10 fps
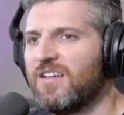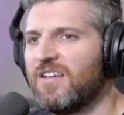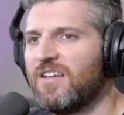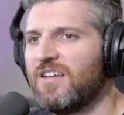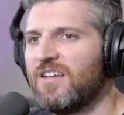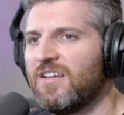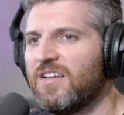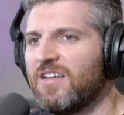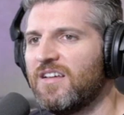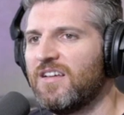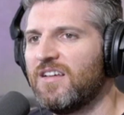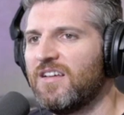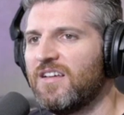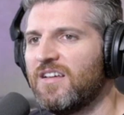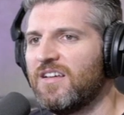
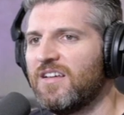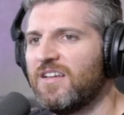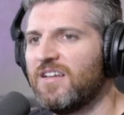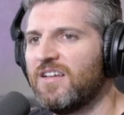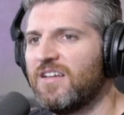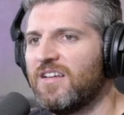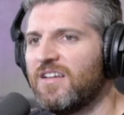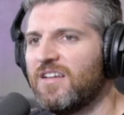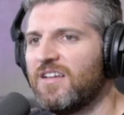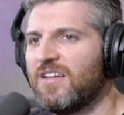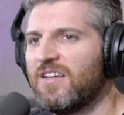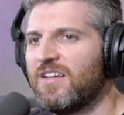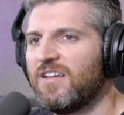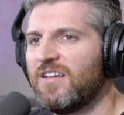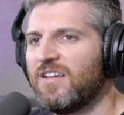
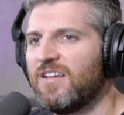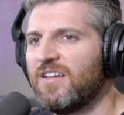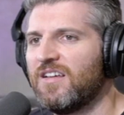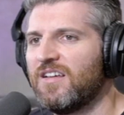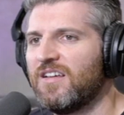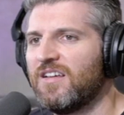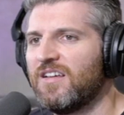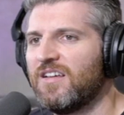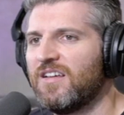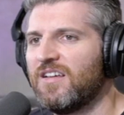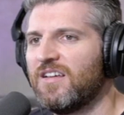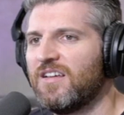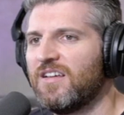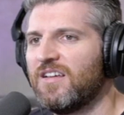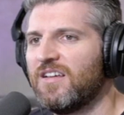
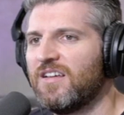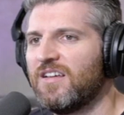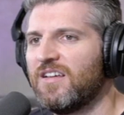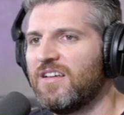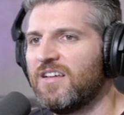(not speaking)